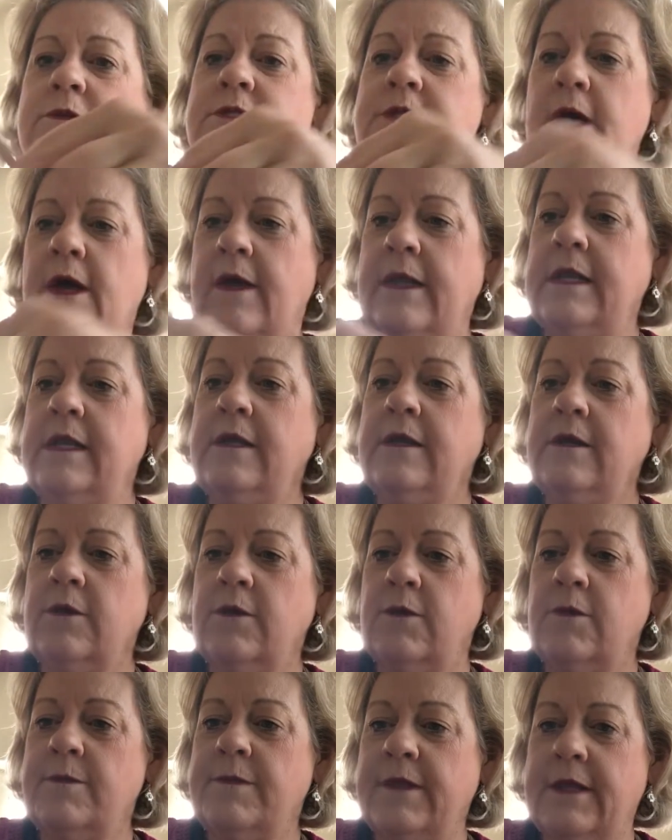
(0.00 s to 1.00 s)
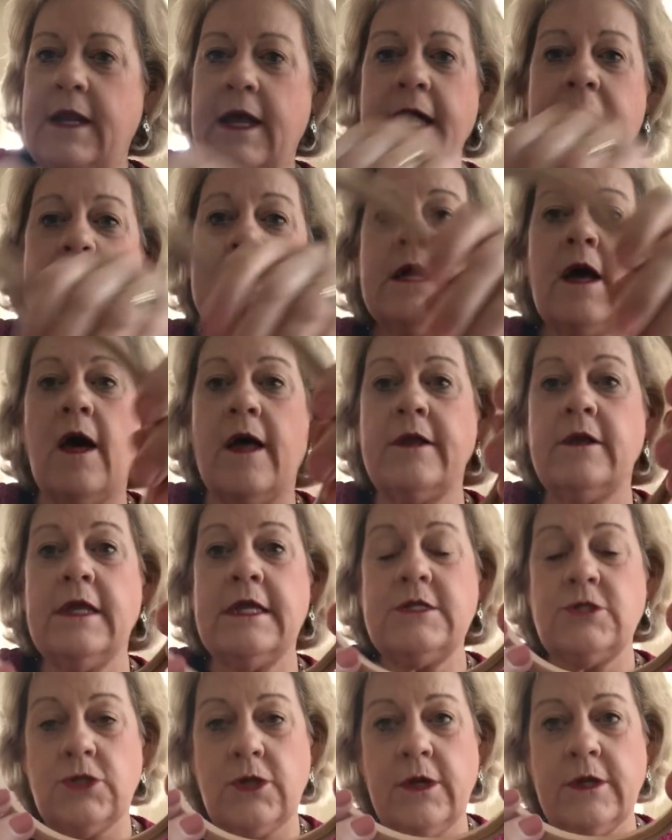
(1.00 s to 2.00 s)
tiny hoop that I had gotten
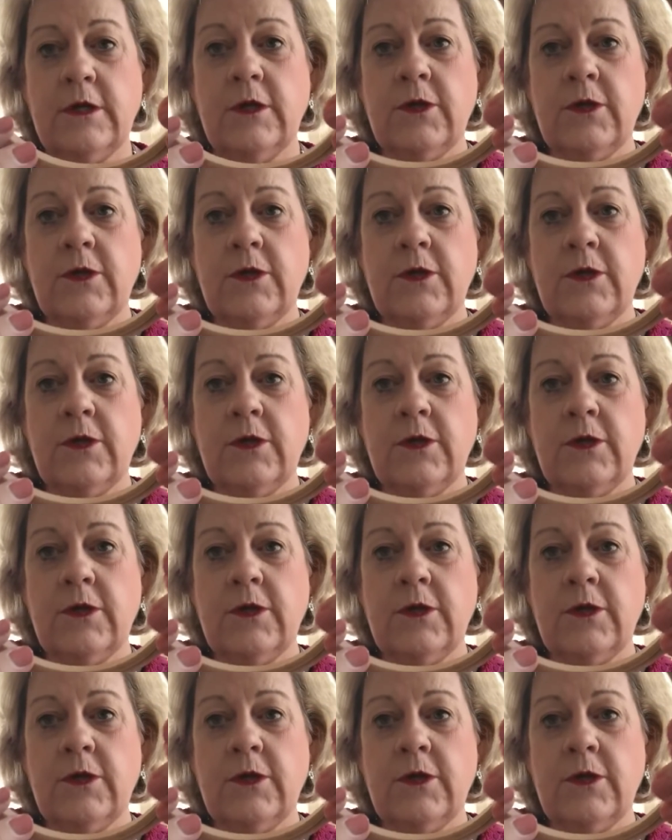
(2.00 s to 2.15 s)
at John